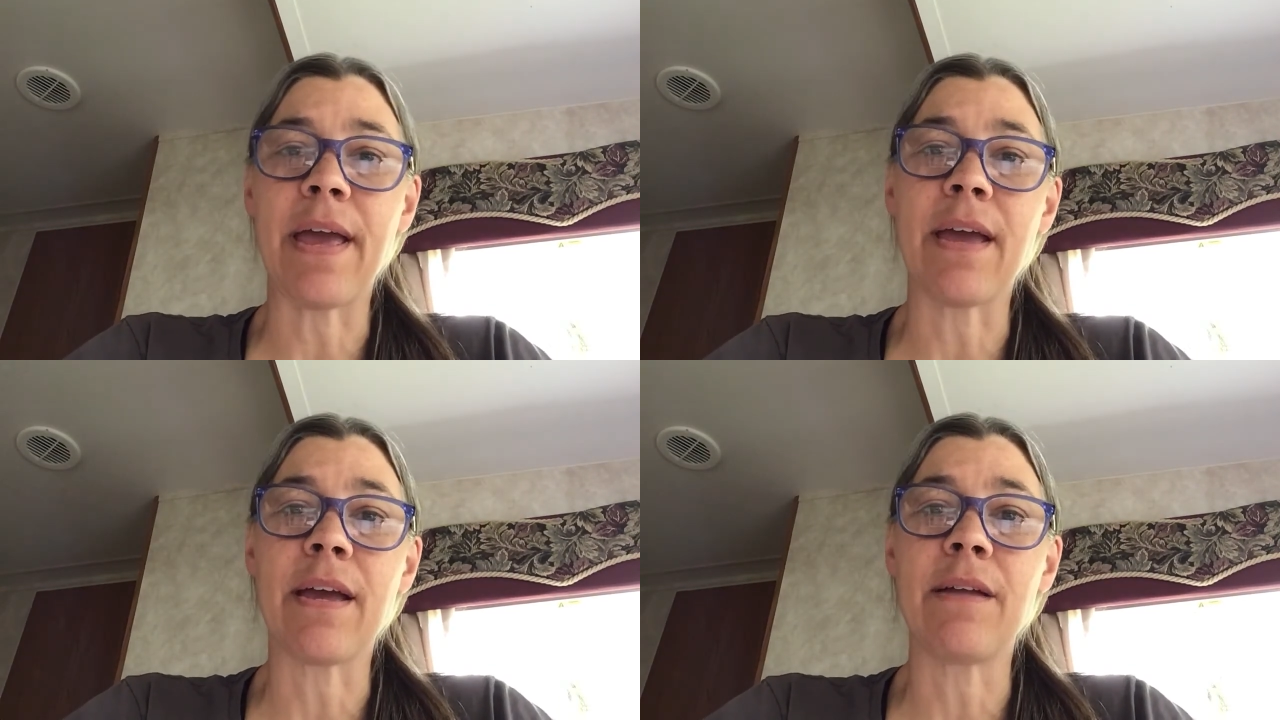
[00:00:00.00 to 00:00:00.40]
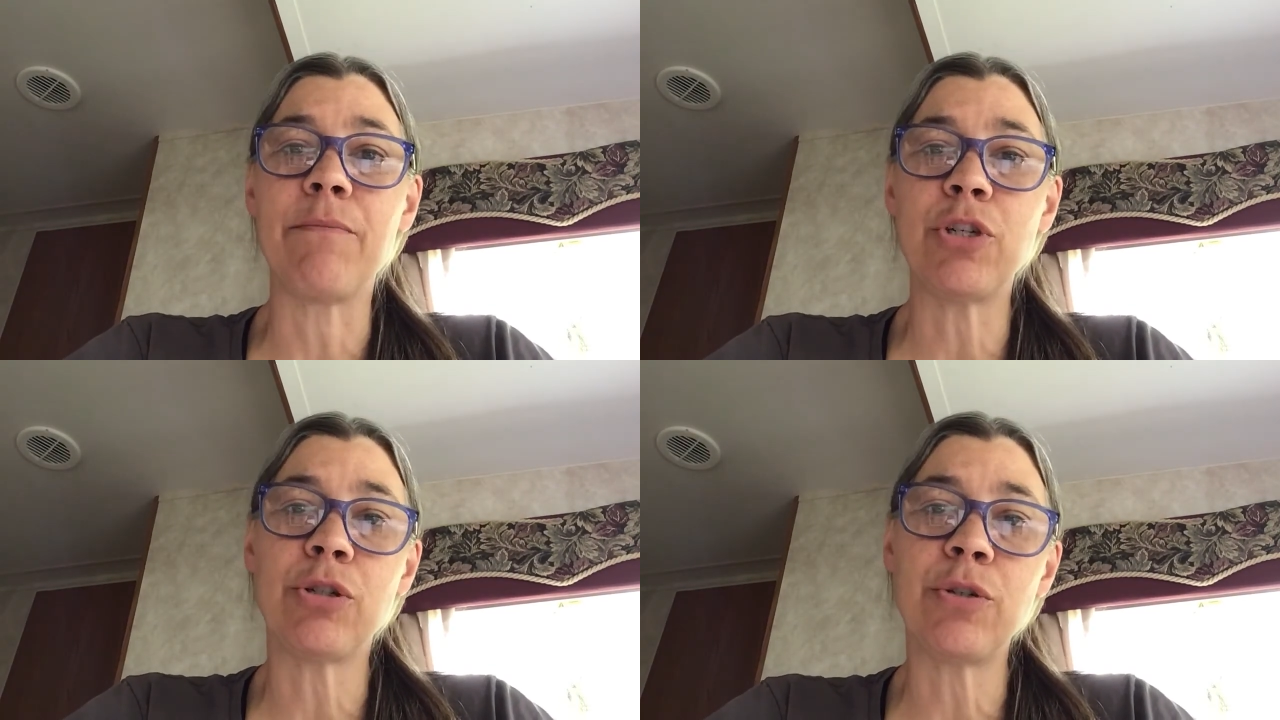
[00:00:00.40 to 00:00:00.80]
and
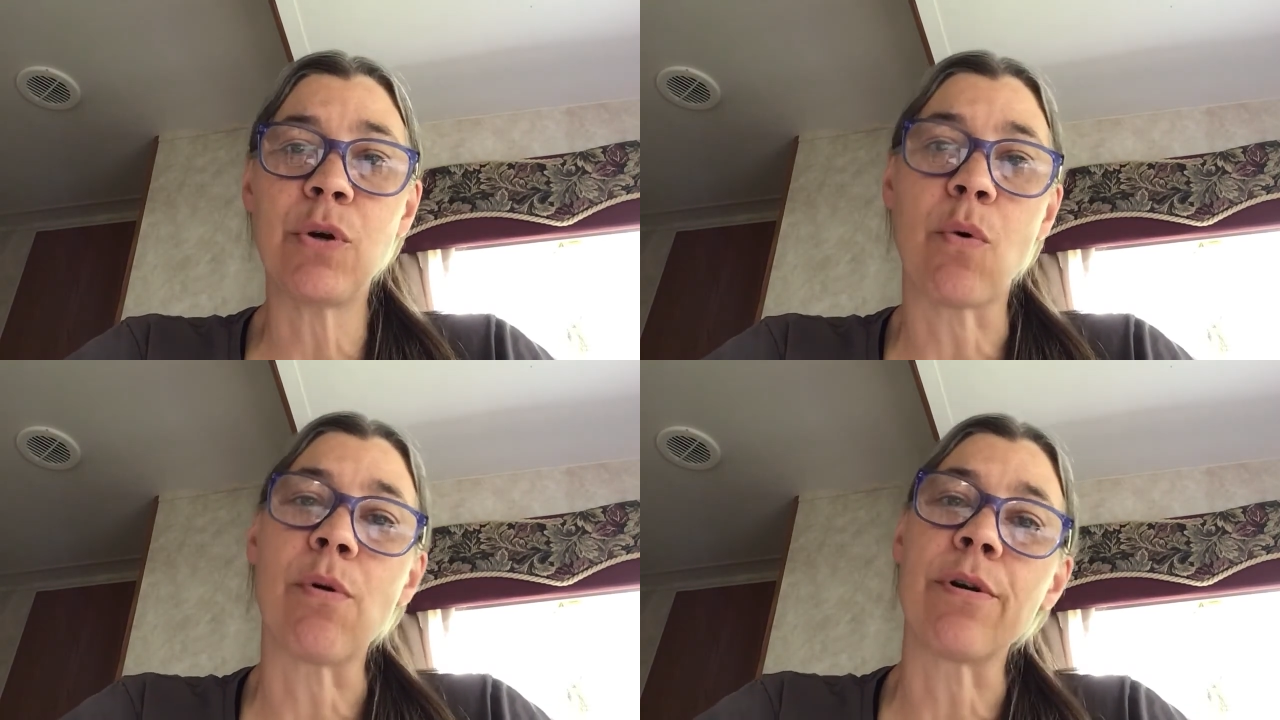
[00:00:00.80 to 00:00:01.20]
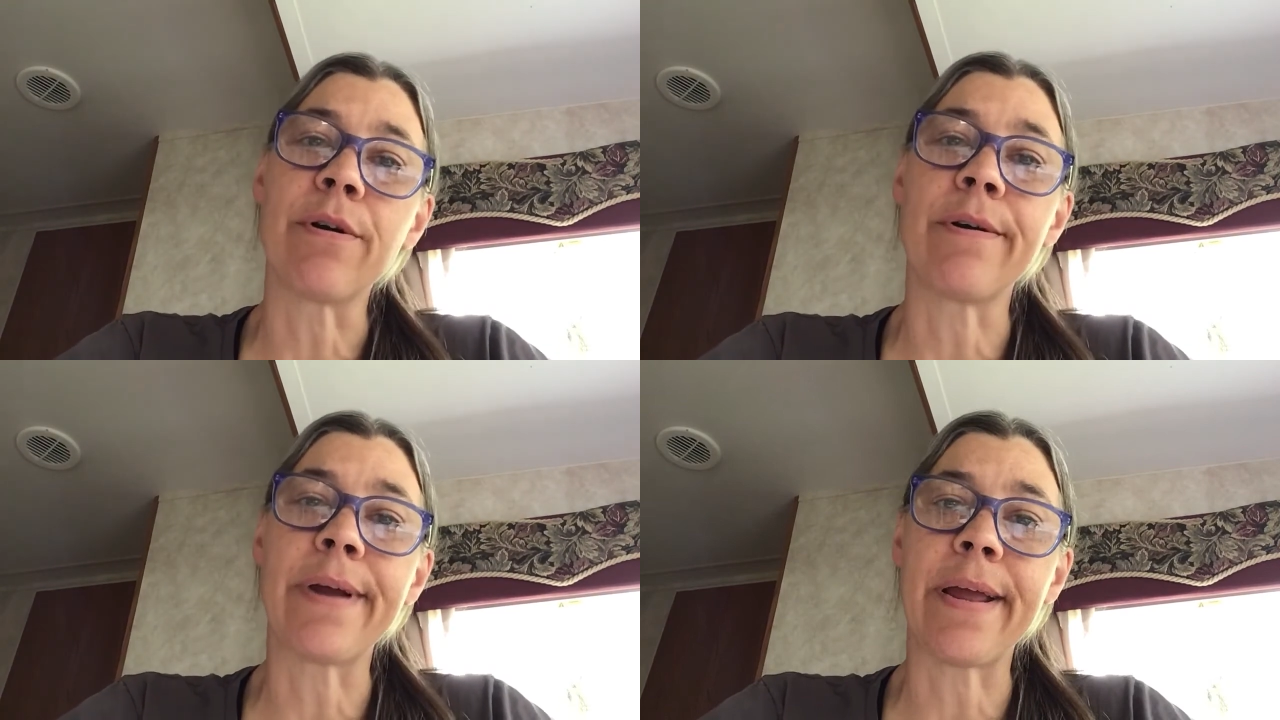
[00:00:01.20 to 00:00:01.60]
push her into a
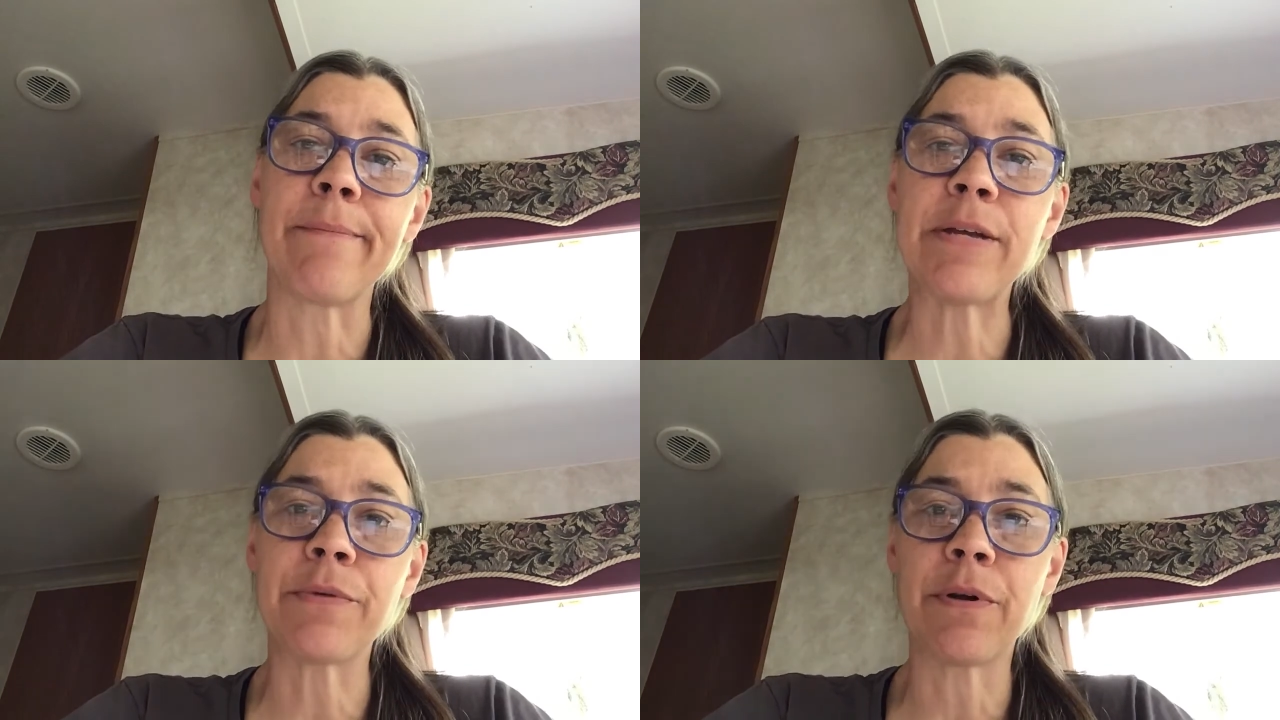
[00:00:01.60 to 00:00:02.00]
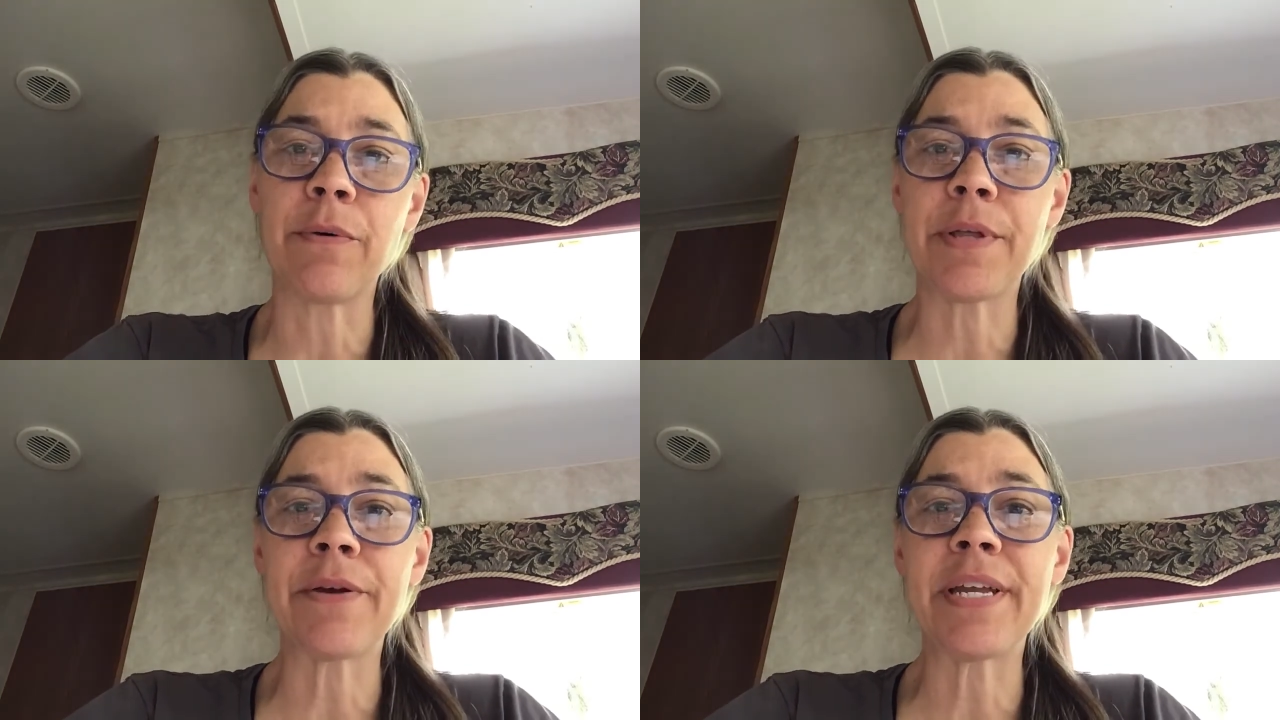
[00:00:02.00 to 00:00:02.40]
corner and mess with her
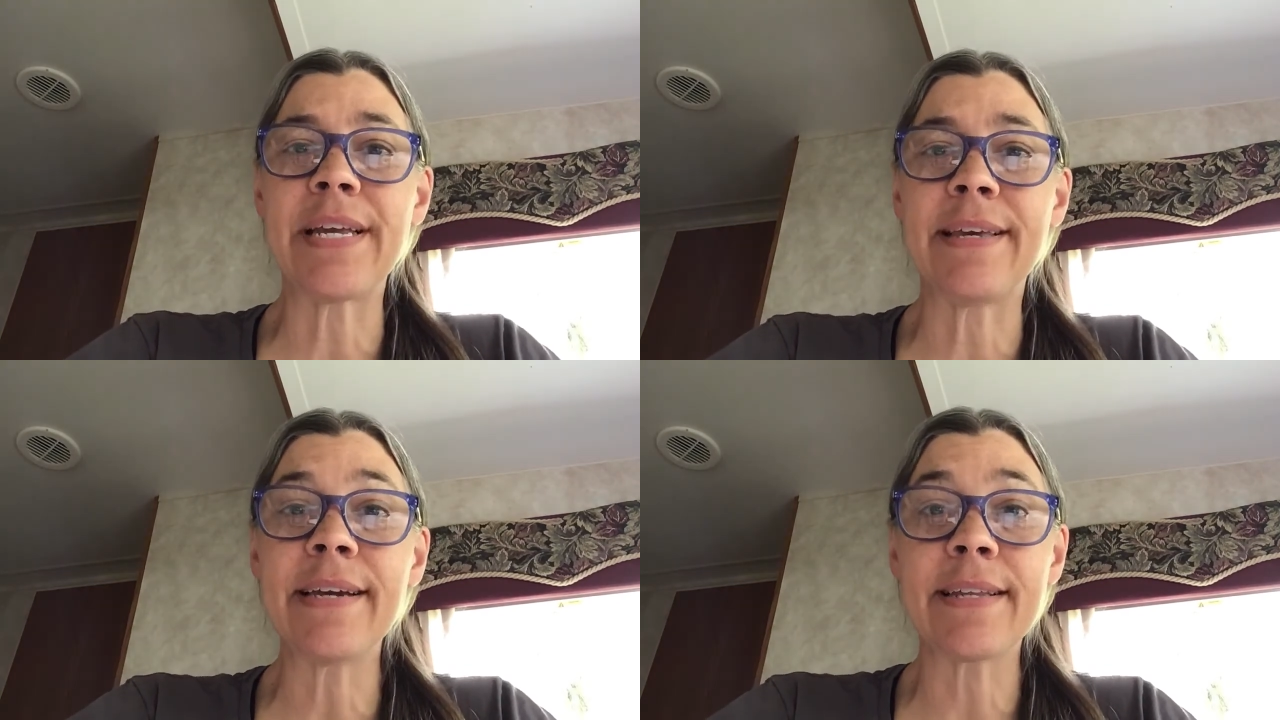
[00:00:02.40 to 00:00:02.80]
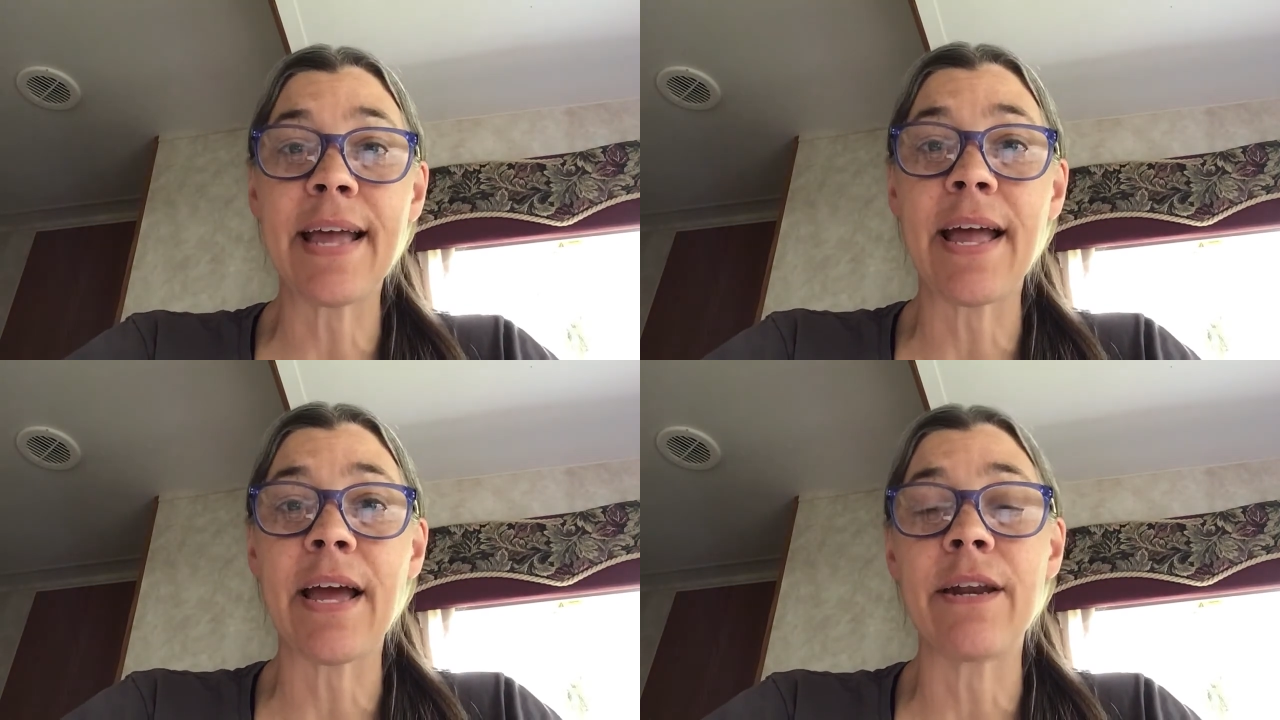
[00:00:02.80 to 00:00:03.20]
without getting kicked in the
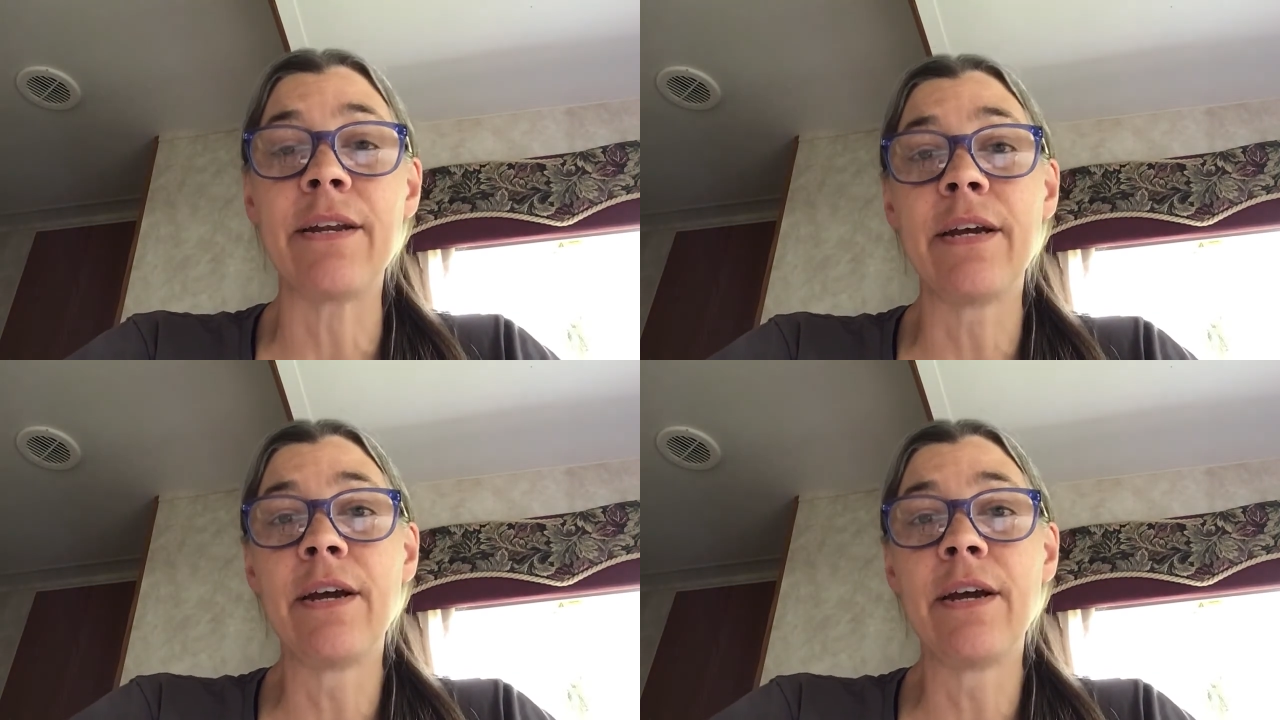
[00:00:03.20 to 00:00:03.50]
head